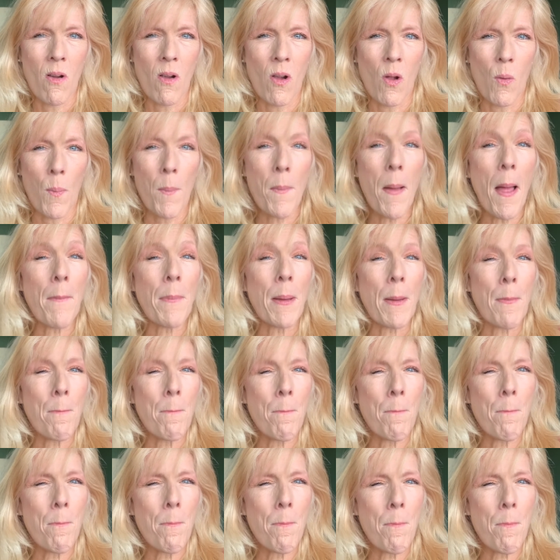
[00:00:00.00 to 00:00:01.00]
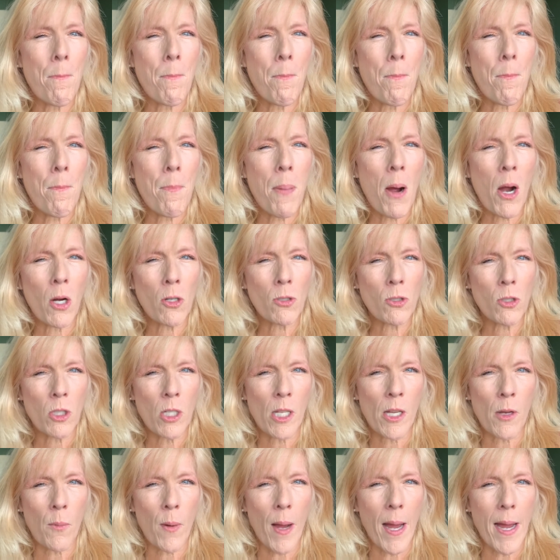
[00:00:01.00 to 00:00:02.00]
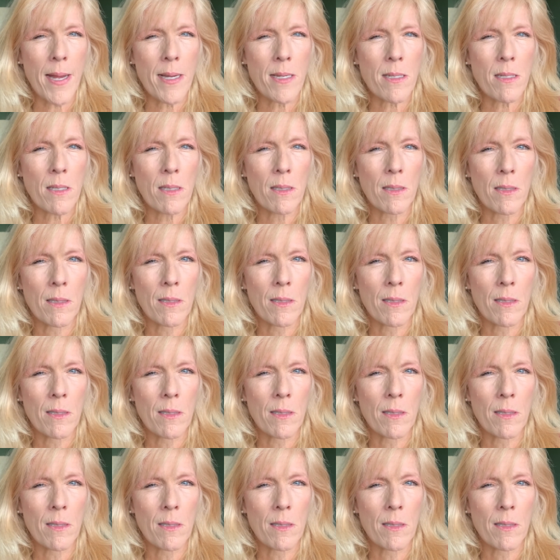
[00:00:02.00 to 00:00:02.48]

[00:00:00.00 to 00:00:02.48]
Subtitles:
We might be partially right,